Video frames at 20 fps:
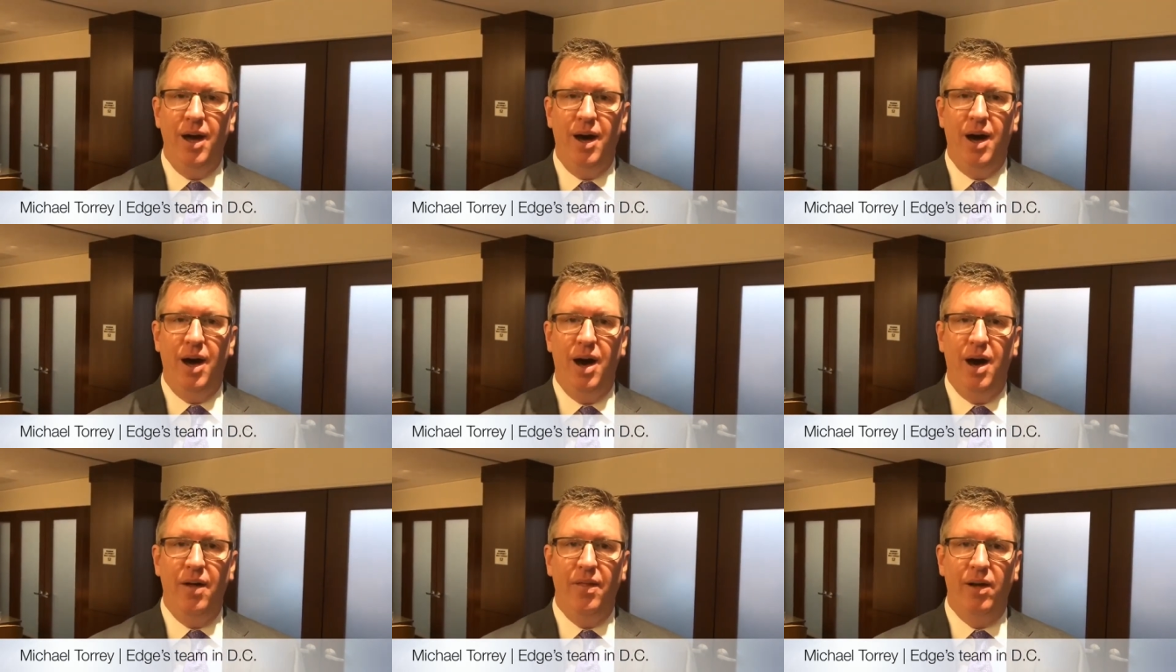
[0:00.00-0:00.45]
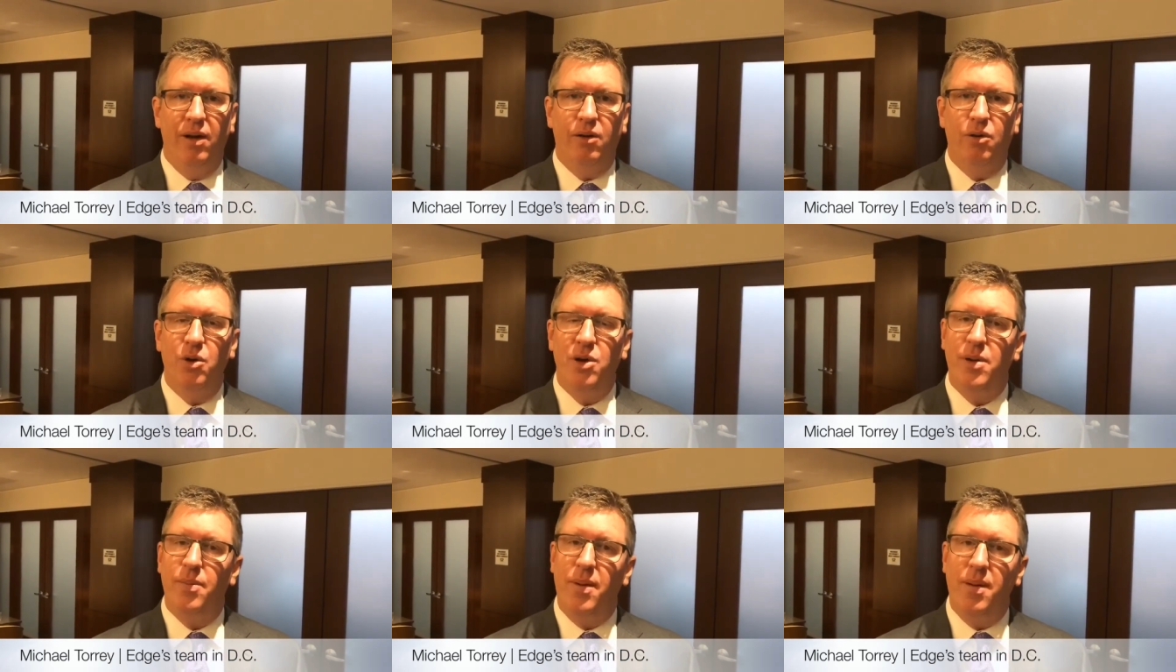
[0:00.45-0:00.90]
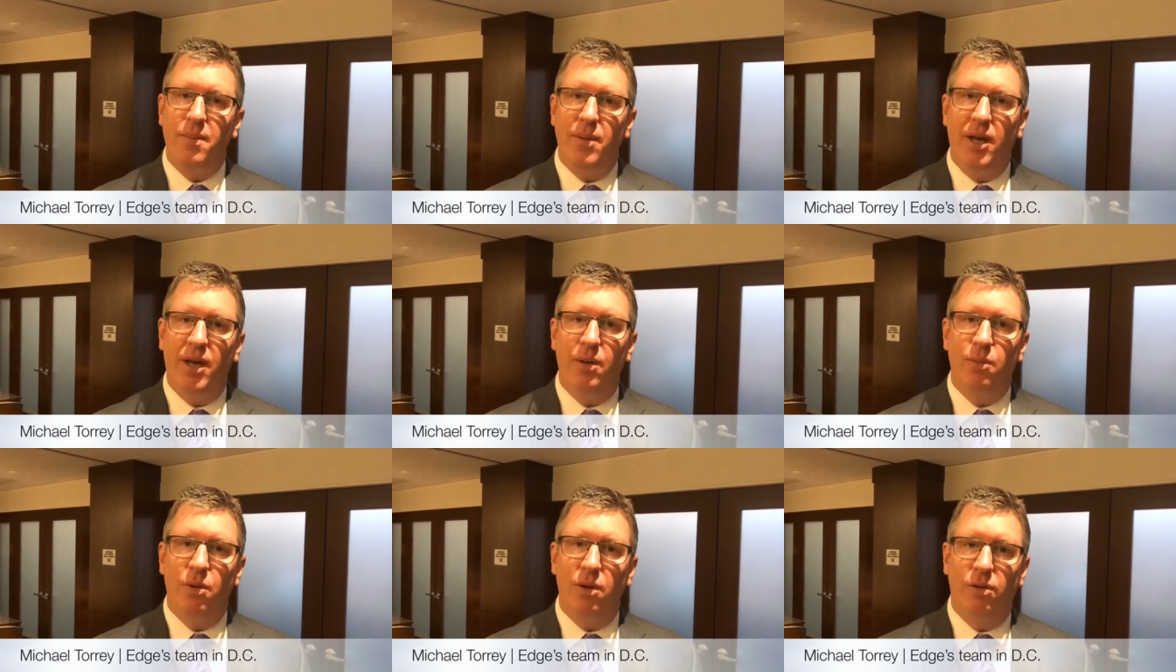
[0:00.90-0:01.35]
Uh, they're going to be
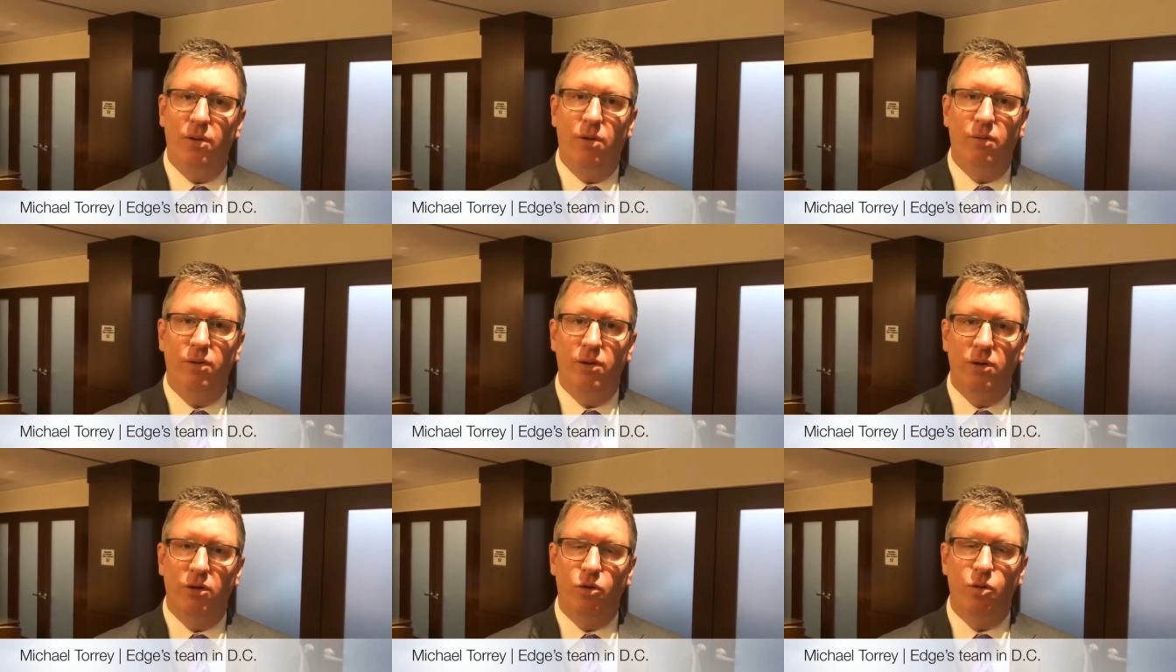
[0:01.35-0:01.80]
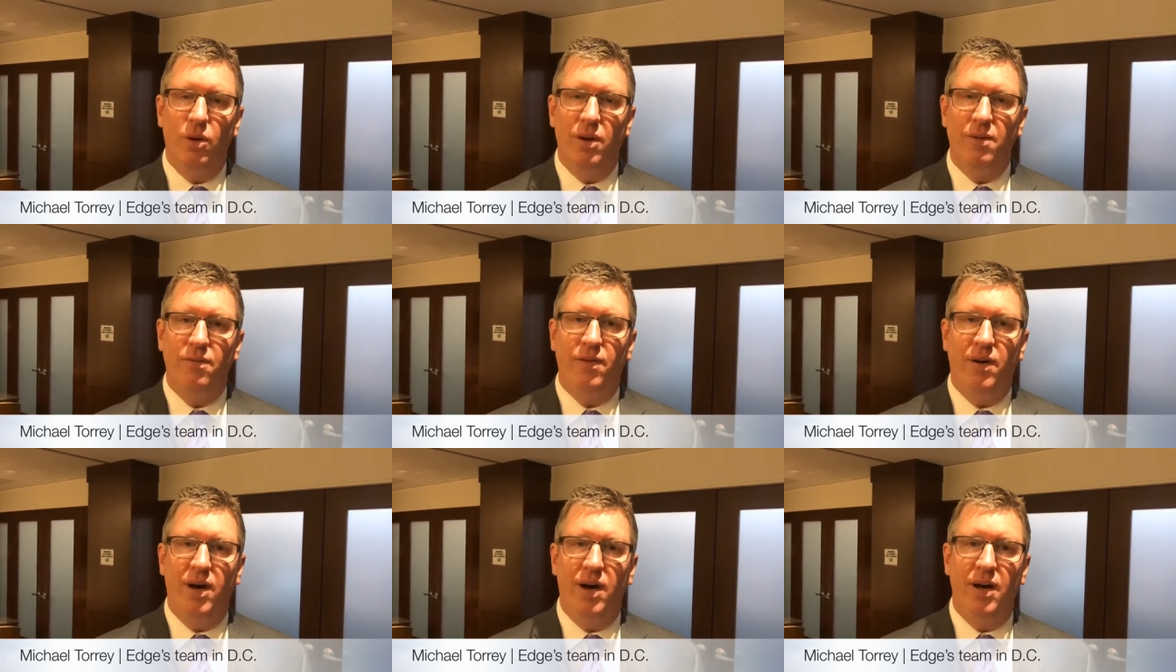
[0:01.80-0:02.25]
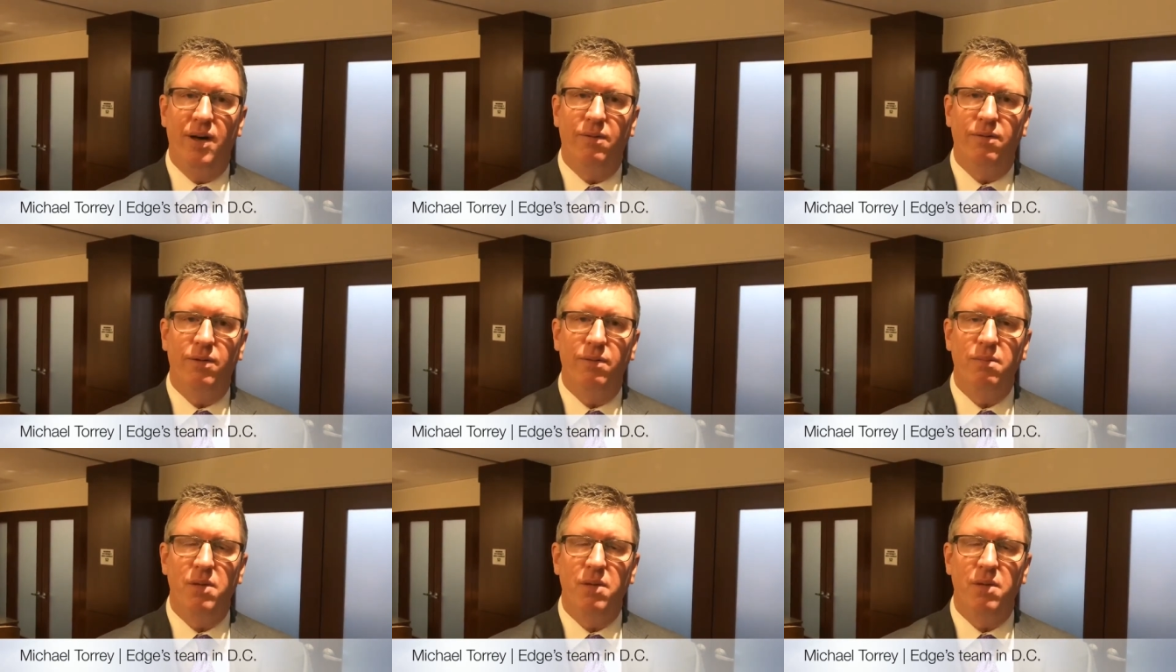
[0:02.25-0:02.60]
meeting with over 25